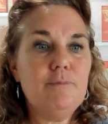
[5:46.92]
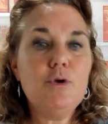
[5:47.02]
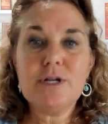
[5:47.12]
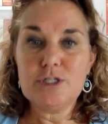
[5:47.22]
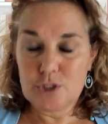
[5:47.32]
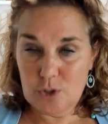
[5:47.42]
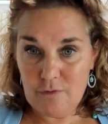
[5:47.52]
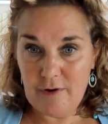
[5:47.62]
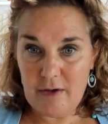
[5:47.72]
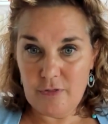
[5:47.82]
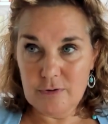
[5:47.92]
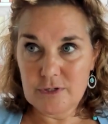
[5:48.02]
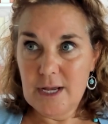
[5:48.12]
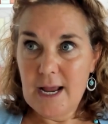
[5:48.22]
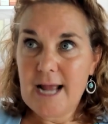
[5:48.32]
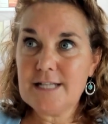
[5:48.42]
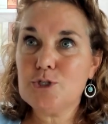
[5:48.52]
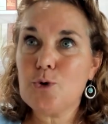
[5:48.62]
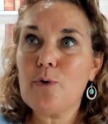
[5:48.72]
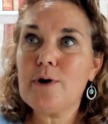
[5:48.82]
you can serve others. And
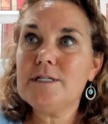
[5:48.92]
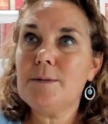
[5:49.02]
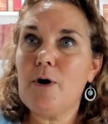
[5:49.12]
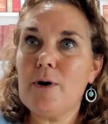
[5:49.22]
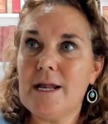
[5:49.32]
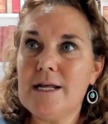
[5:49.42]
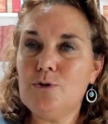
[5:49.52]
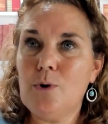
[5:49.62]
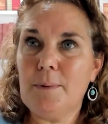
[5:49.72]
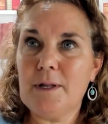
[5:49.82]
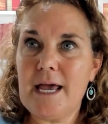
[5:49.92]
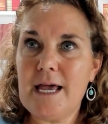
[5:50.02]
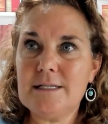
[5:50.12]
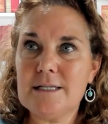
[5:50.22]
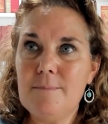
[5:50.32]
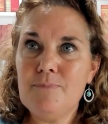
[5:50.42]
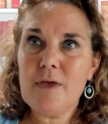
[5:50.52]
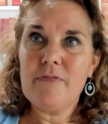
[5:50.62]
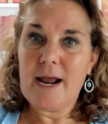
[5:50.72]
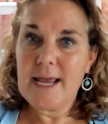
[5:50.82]
soaring is about getting to a place
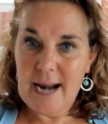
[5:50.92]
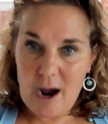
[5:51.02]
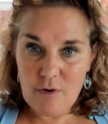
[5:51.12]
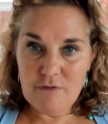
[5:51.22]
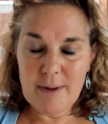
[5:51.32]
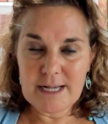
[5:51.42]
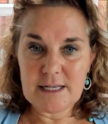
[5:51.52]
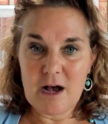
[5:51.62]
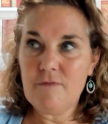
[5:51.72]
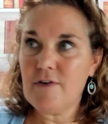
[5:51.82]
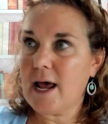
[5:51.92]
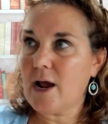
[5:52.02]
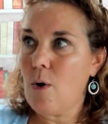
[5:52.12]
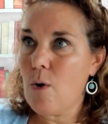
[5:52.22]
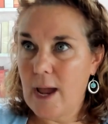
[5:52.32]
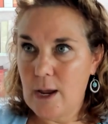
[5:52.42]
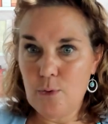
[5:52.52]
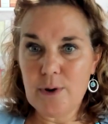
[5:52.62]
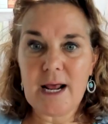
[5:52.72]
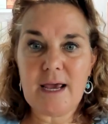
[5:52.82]
that I get out of myself and I go, okay,
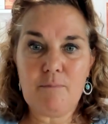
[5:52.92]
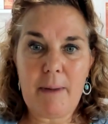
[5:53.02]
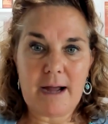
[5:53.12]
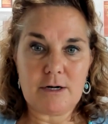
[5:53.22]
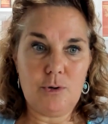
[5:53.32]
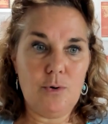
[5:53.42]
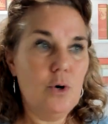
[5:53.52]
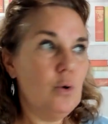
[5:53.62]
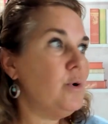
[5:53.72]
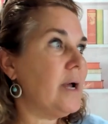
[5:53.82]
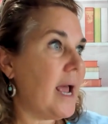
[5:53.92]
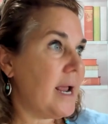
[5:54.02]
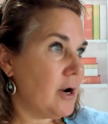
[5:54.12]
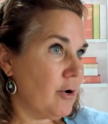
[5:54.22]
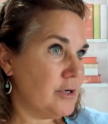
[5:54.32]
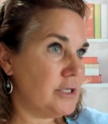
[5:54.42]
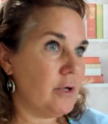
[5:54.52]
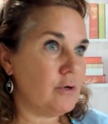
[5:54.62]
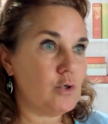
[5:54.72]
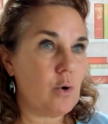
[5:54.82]
who can I give back to? Who can I encourage in
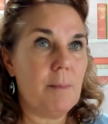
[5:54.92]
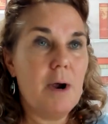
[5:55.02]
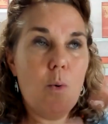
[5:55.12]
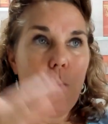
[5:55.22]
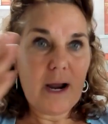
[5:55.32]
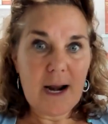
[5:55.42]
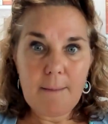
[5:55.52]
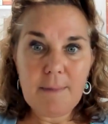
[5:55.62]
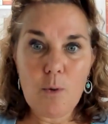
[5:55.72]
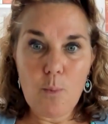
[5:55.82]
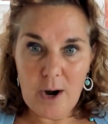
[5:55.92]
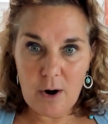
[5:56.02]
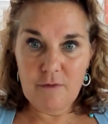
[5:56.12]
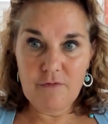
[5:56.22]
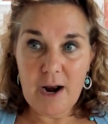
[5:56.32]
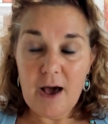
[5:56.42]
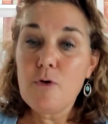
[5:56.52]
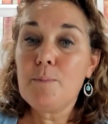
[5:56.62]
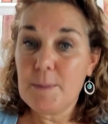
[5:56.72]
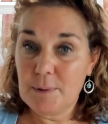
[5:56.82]
their storm? What can I be aware of that
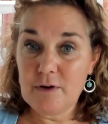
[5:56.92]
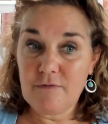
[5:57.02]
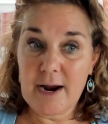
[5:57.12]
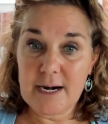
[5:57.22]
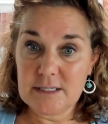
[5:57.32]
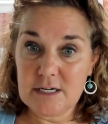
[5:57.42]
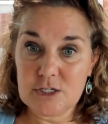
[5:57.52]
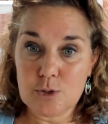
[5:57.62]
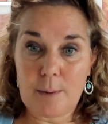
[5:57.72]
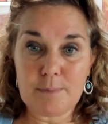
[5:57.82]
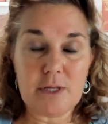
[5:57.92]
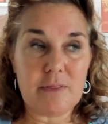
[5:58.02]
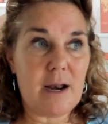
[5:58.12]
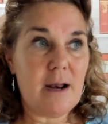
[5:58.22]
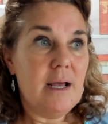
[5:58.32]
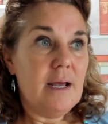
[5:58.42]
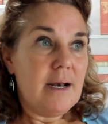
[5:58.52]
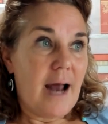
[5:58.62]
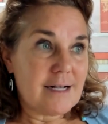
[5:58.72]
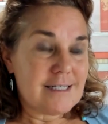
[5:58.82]
other people define as a disruption that
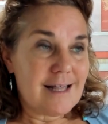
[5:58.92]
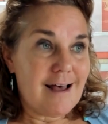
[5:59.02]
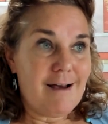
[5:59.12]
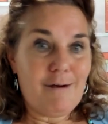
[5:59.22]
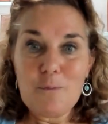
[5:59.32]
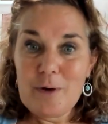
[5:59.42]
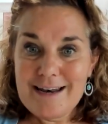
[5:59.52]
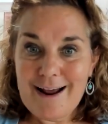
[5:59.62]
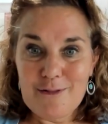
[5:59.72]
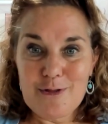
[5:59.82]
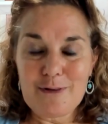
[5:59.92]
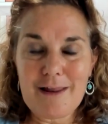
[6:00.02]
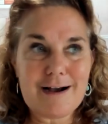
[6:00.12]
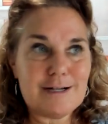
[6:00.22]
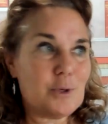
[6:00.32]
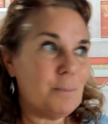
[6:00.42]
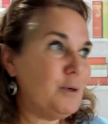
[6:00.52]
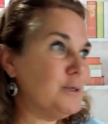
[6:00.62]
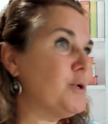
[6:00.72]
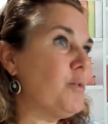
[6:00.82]
knocks the wind out of their lungs or
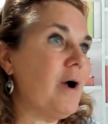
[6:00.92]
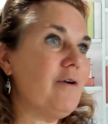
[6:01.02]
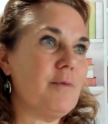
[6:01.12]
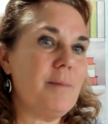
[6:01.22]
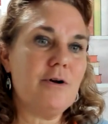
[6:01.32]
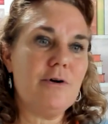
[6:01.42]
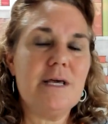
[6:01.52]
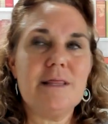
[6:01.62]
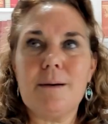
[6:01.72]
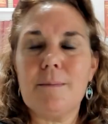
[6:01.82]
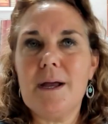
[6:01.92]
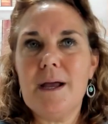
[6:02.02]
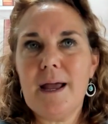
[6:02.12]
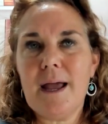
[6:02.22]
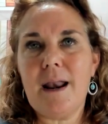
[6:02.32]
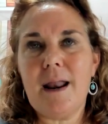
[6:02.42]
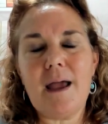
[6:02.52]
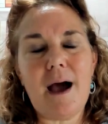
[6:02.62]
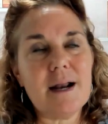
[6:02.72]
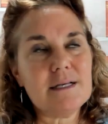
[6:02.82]
pulls the rug from underneath them? And
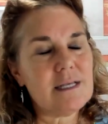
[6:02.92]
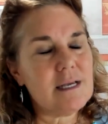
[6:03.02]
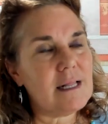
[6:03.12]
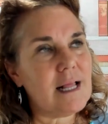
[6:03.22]
honestly, in the